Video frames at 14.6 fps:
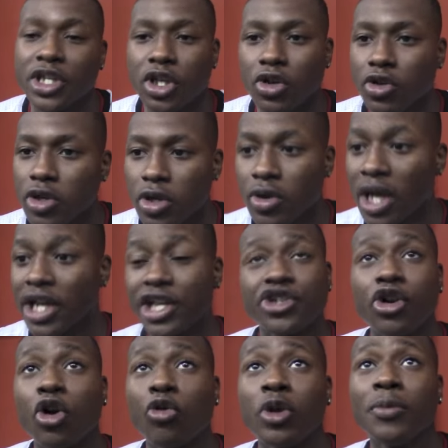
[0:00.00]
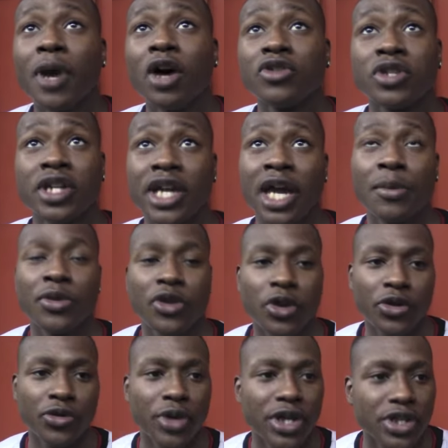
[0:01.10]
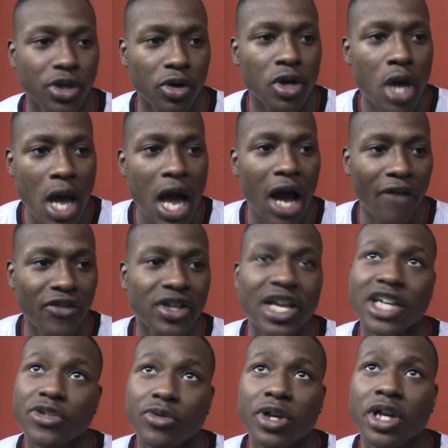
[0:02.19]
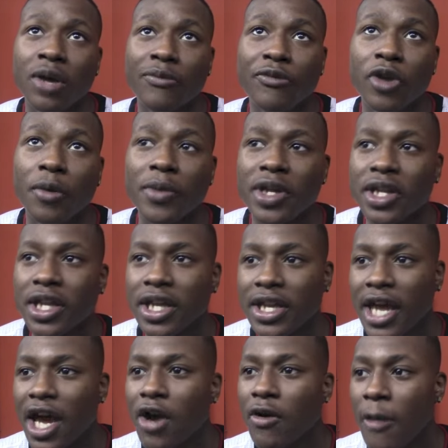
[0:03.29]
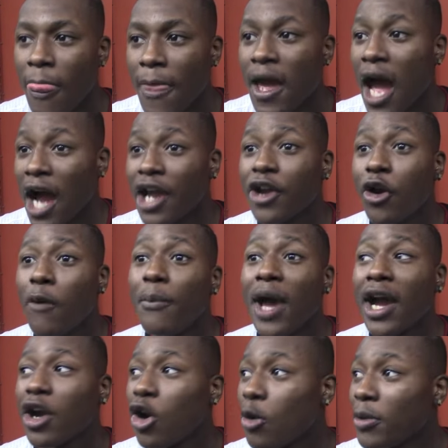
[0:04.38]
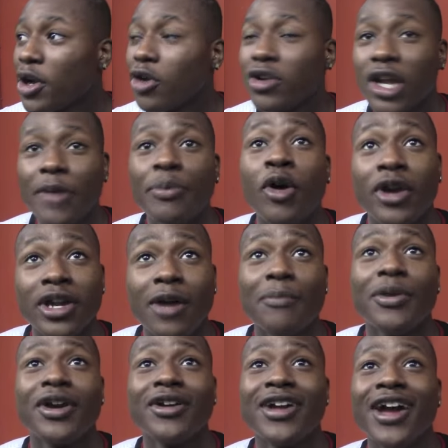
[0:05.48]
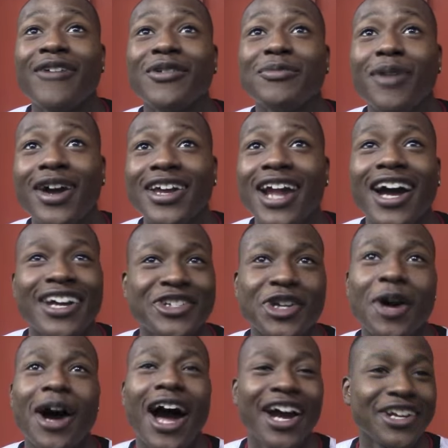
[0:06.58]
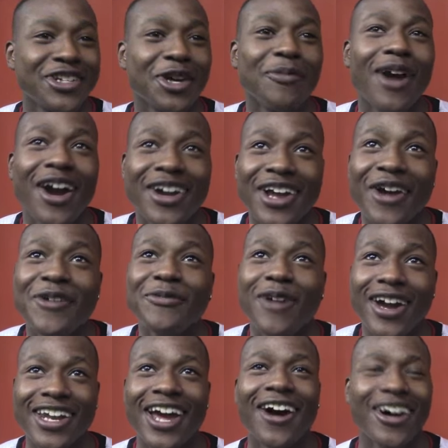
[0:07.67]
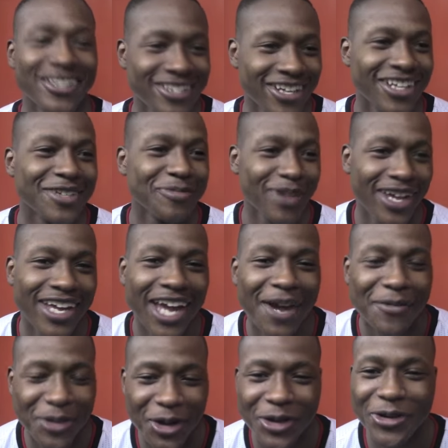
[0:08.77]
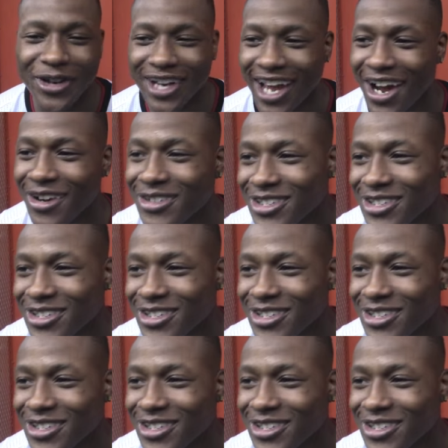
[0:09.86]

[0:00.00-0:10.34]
So you had to get your own rebounds for the game of 33. So I think that's where it come from. And then now I can go back home and go to that park and I'm bigger than everybody and I can jump I can jump higher than everybody now. I say let's play game 33 now.